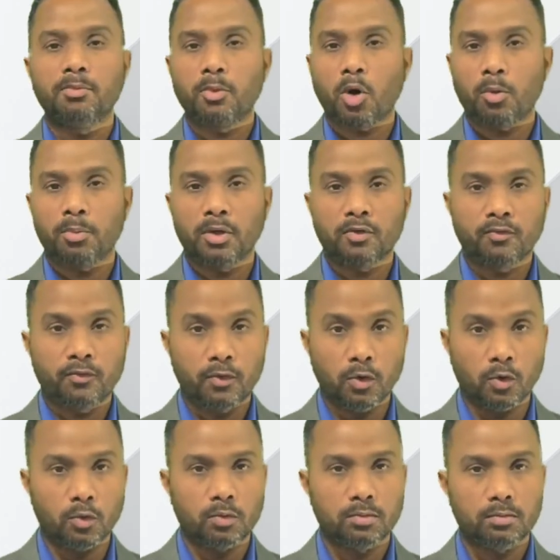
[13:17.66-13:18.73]
proper
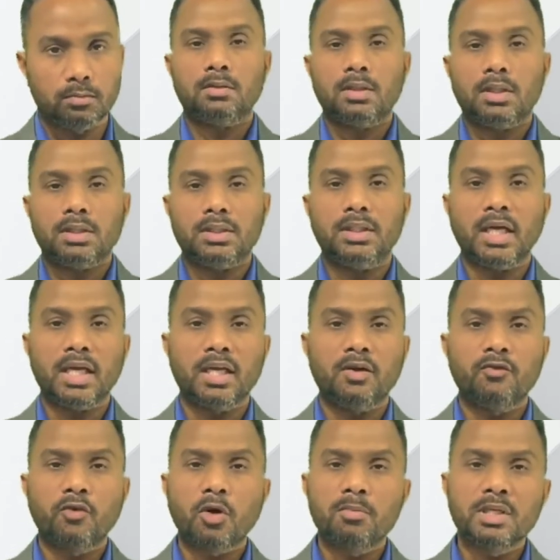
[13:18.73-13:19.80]
flow. The
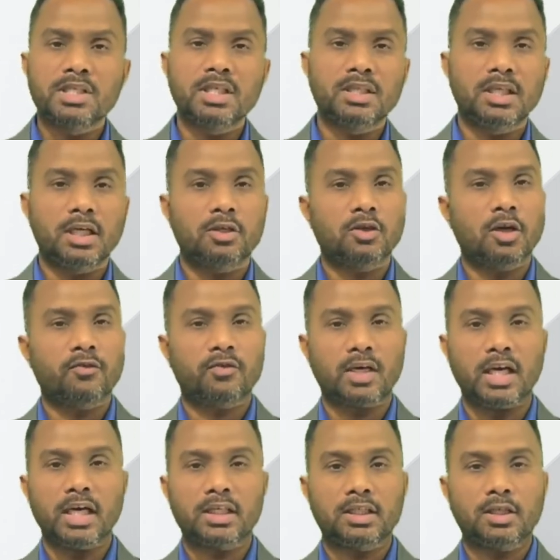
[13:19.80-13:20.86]
information that you have
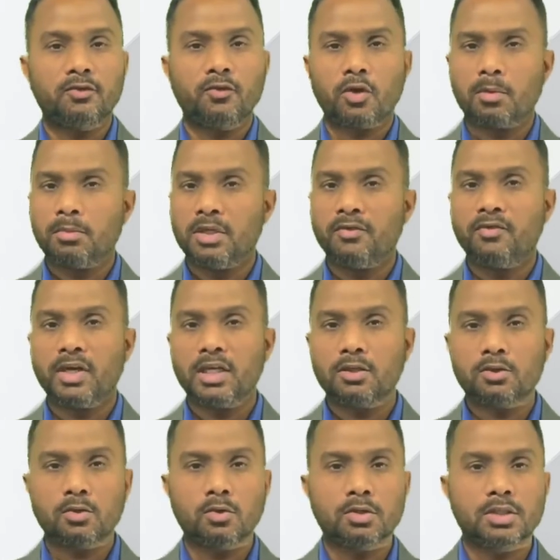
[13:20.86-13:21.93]
collected from different
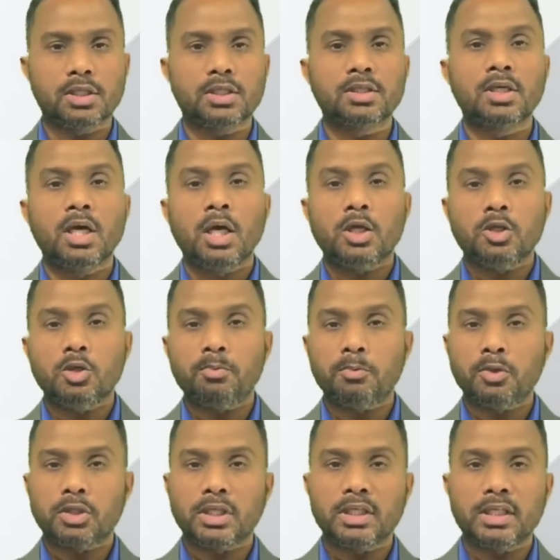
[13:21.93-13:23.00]
sources, you
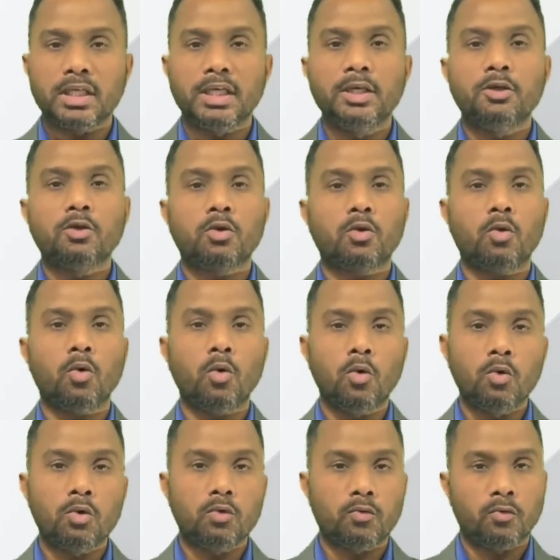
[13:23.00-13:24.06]
put it in your
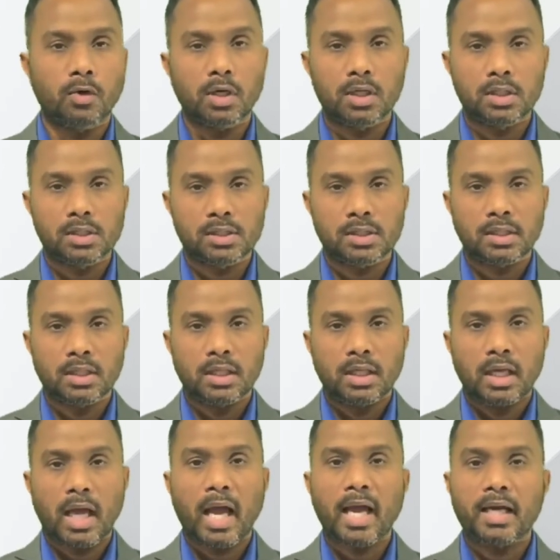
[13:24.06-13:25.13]
own words,
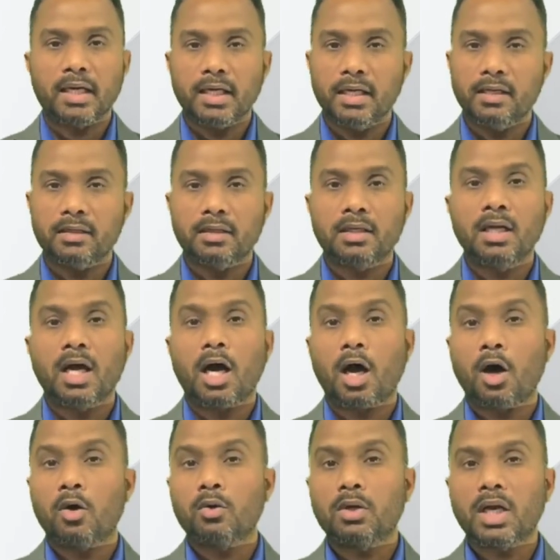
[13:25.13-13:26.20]
and here
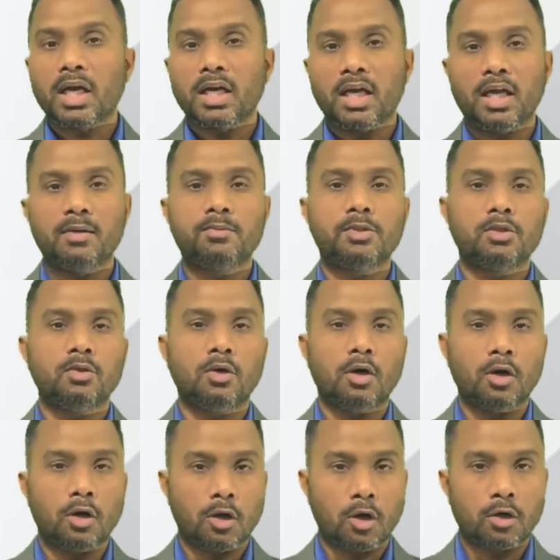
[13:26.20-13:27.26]
outline helps you a
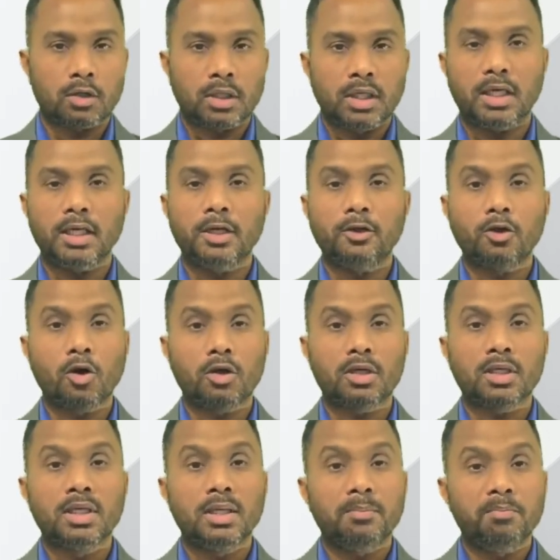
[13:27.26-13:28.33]
lot in not
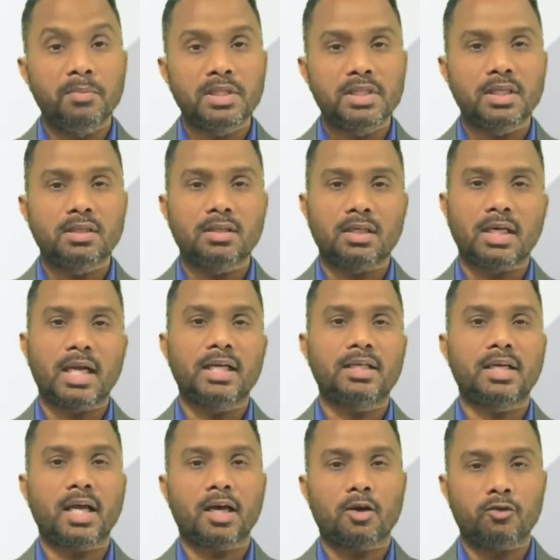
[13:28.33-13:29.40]
missing the right
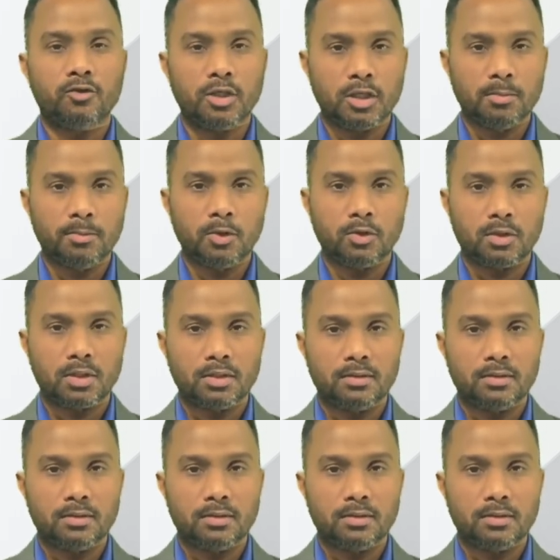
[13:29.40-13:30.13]
track of the report.